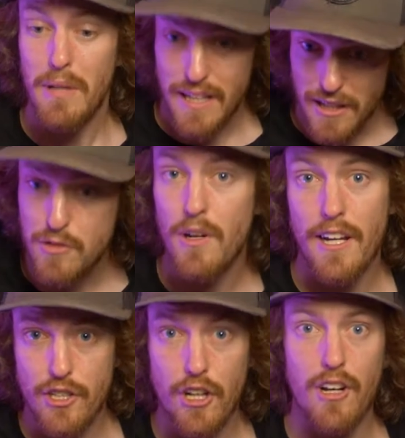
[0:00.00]
because when
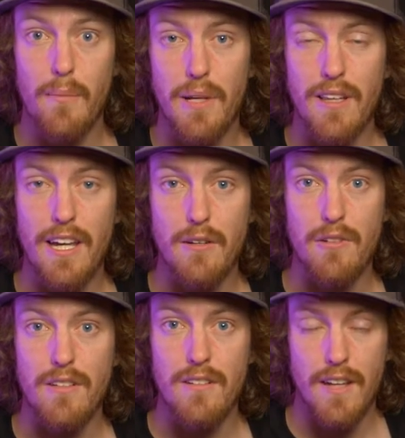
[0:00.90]
I showed up at
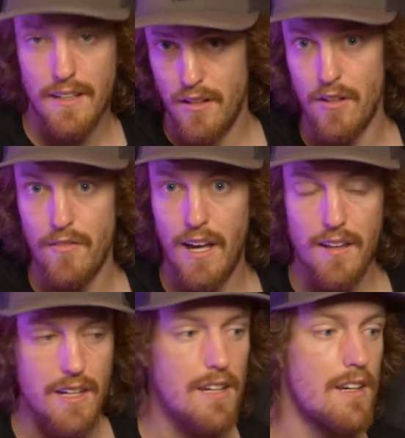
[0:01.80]
Lakewood at Thunder
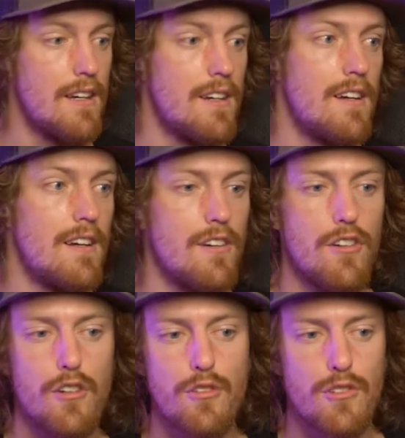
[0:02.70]
Valley,
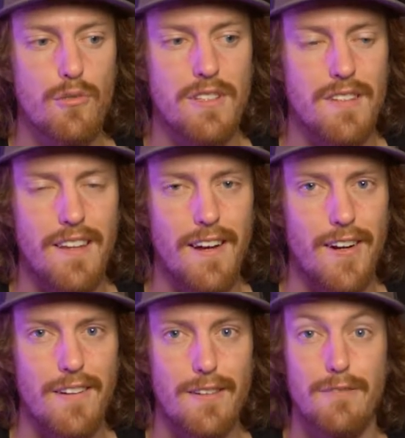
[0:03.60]
Hoosier wasn't
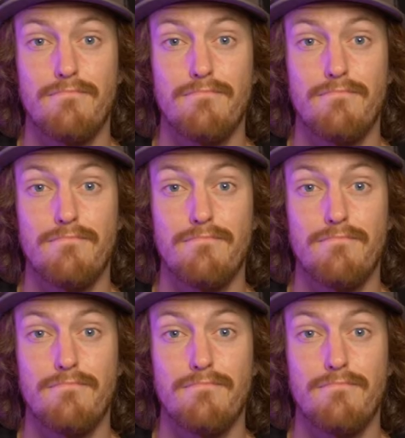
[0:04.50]
there.